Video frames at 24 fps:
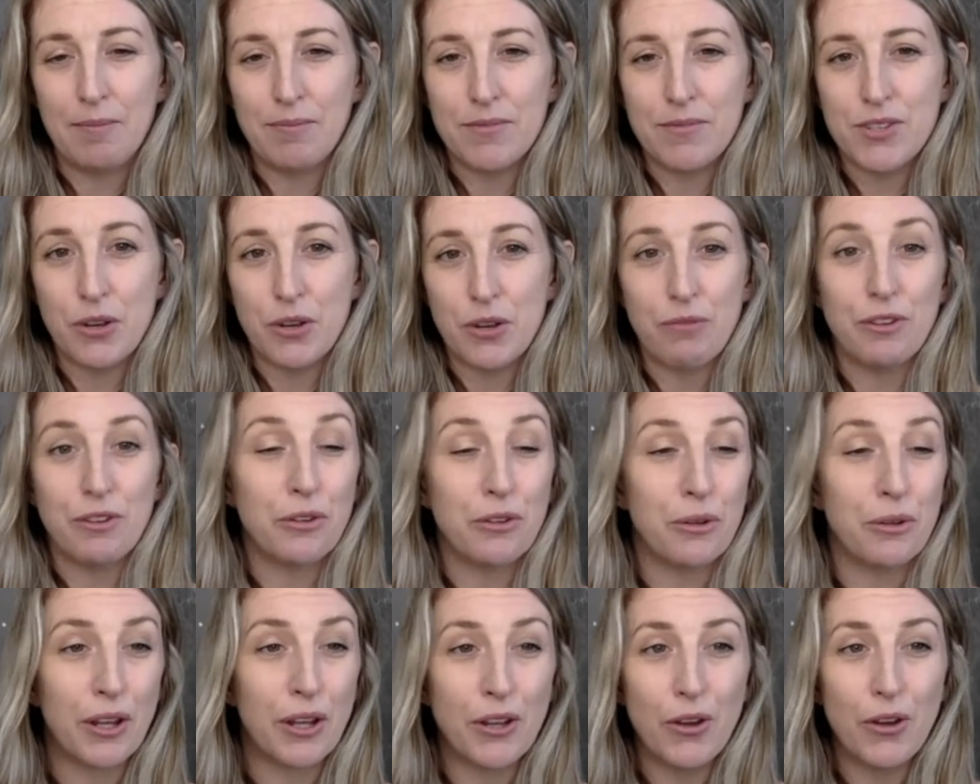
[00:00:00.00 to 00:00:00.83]
So if
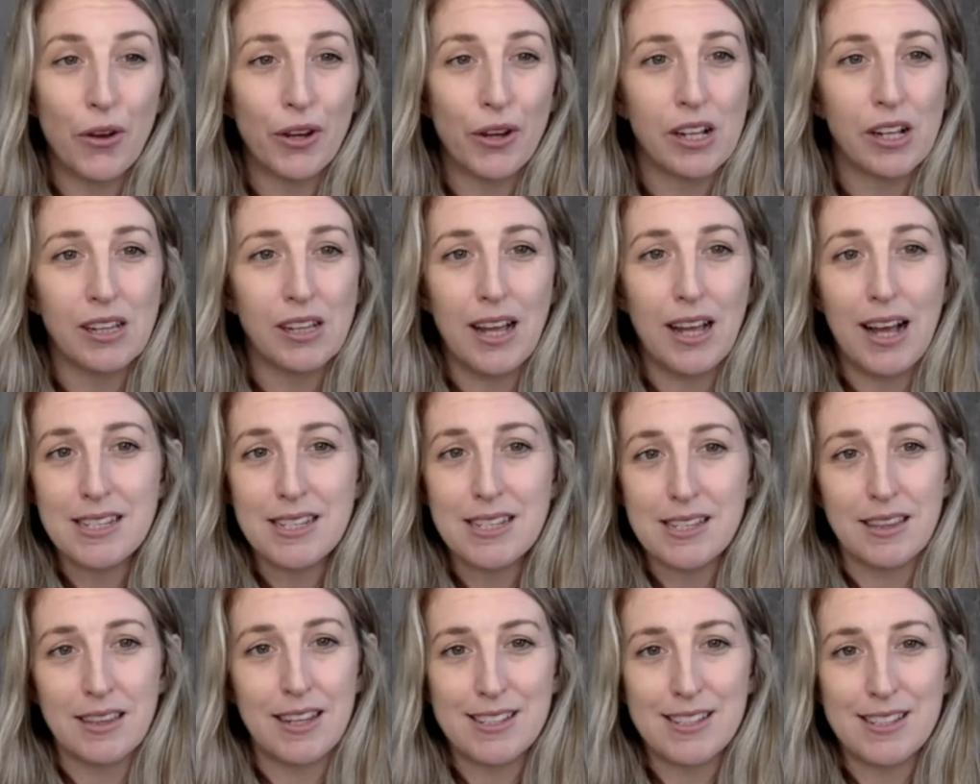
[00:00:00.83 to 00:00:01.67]
you're doing a yoga class
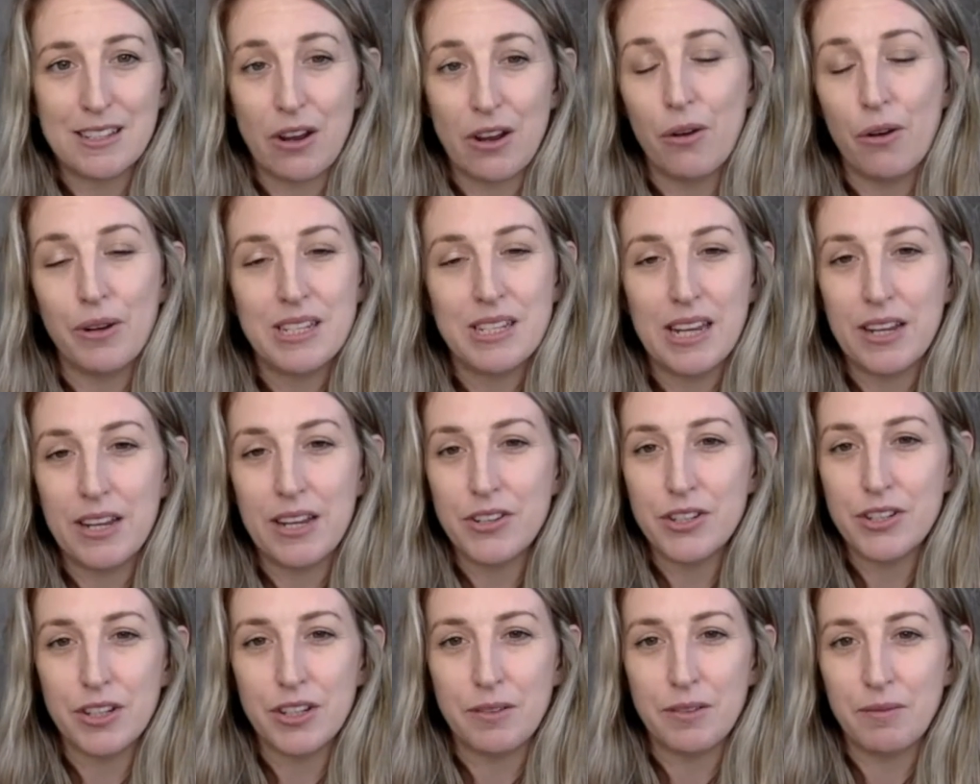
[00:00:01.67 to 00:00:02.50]
and there's no
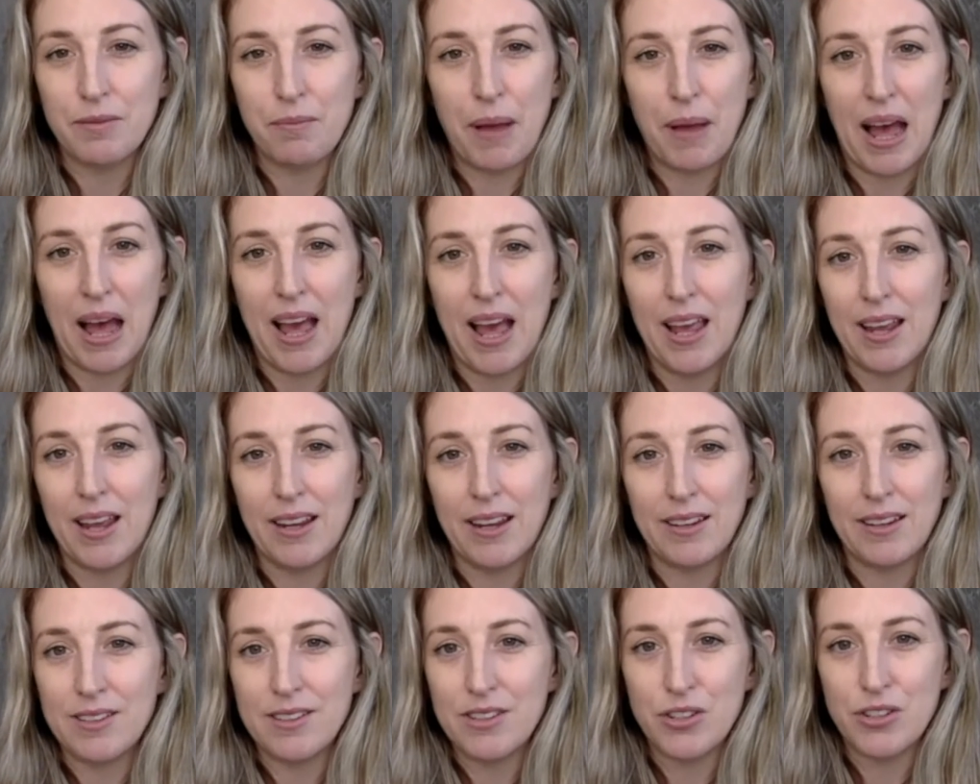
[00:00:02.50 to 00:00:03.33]
attention
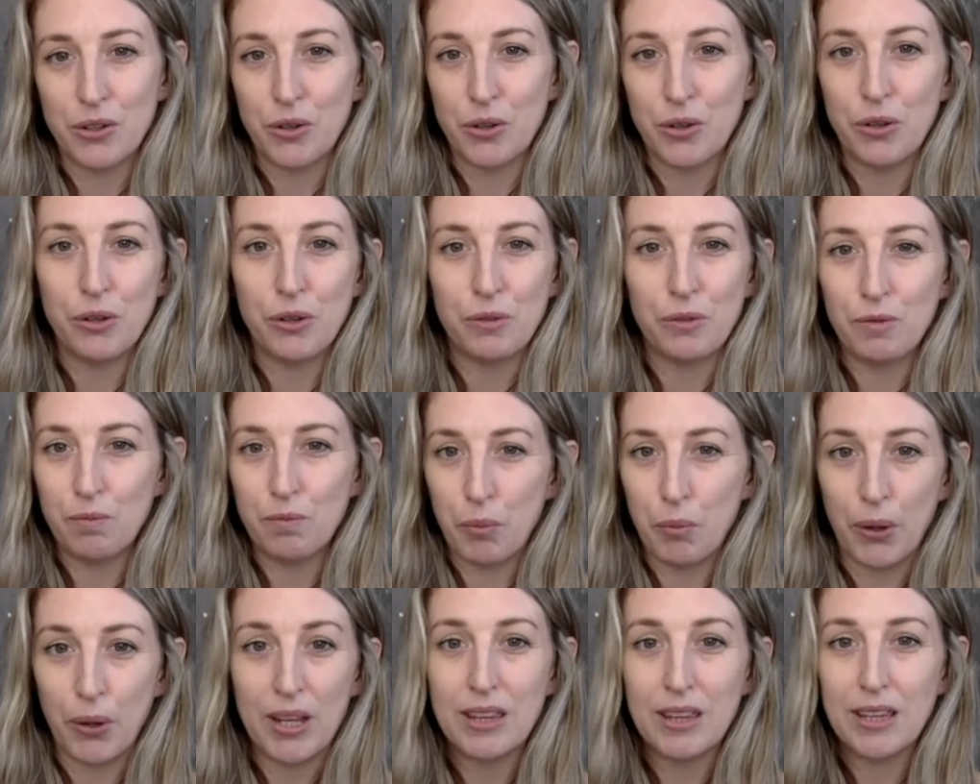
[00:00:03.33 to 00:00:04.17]
paying to
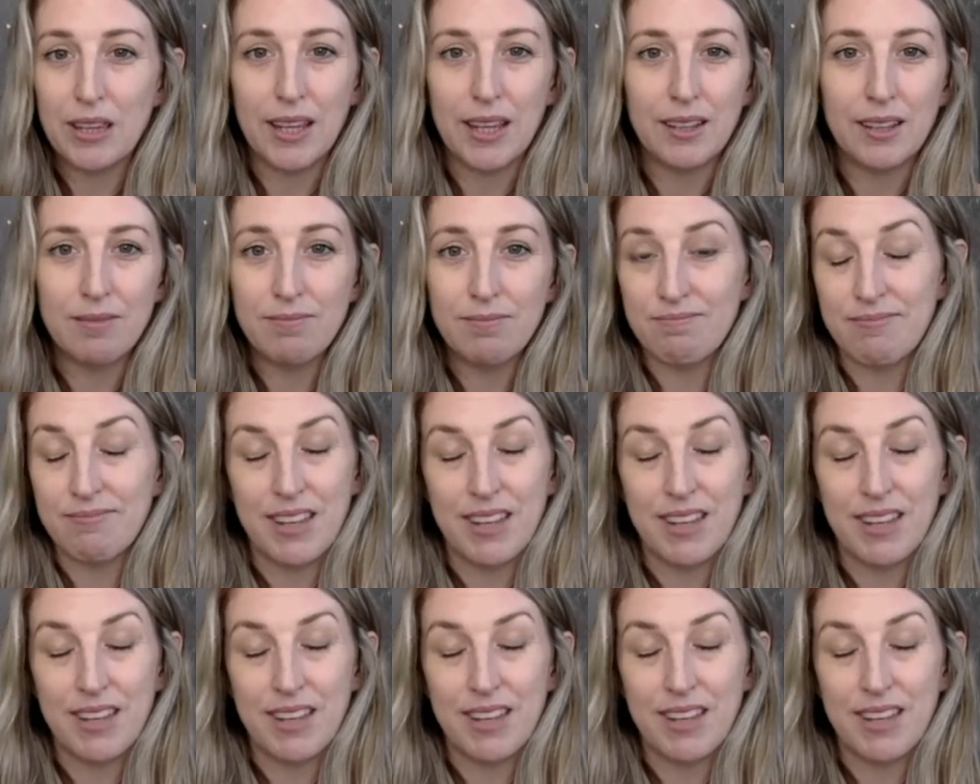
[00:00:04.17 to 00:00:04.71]
breathing,